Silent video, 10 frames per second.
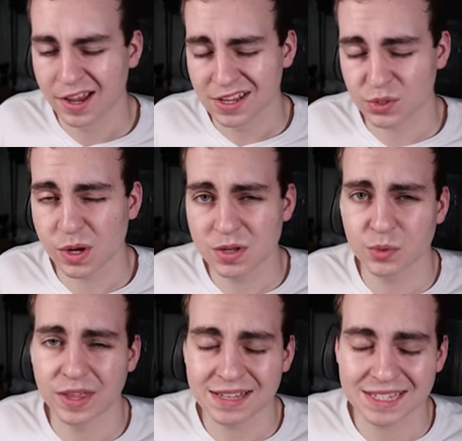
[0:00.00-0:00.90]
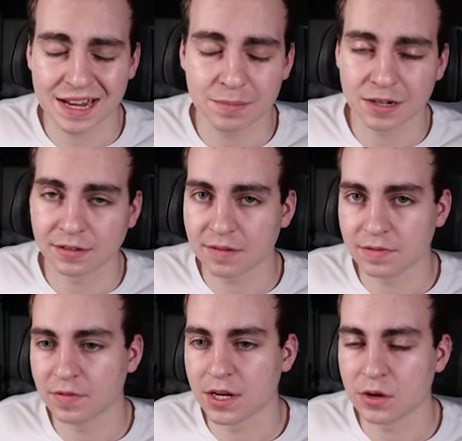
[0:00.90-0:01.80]
So anyways, with that said, I'm going to leave
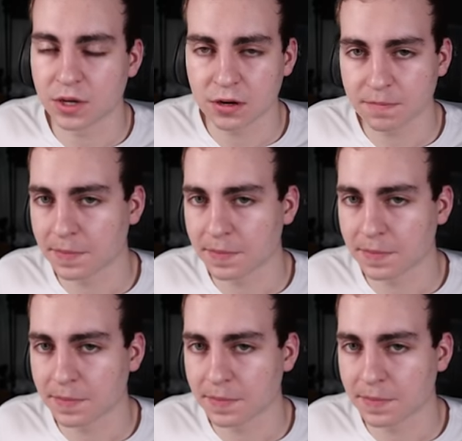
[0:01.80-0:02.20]
the video here.